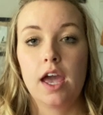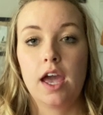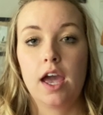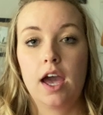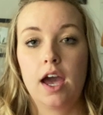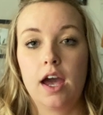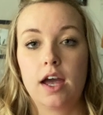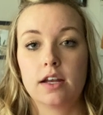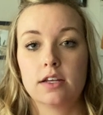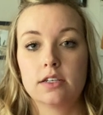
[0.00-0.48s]

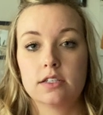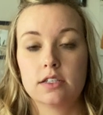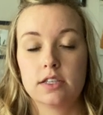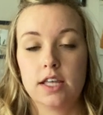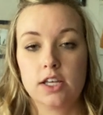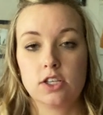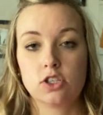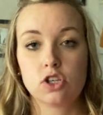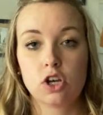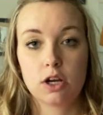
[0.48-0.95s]
and
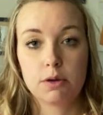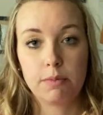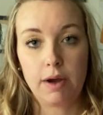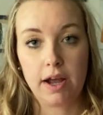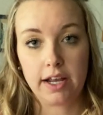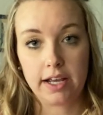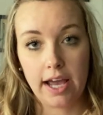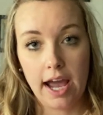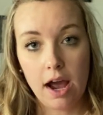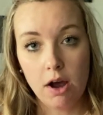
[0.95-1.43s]
they took
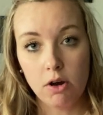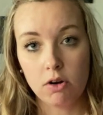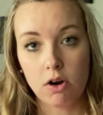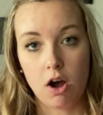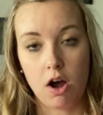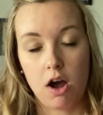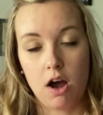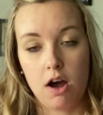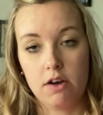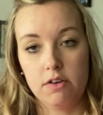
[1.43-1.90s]
my gown
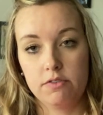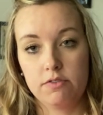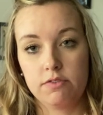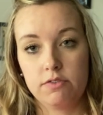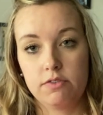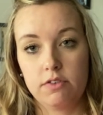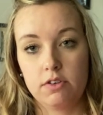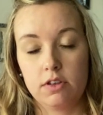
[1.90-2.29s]
off,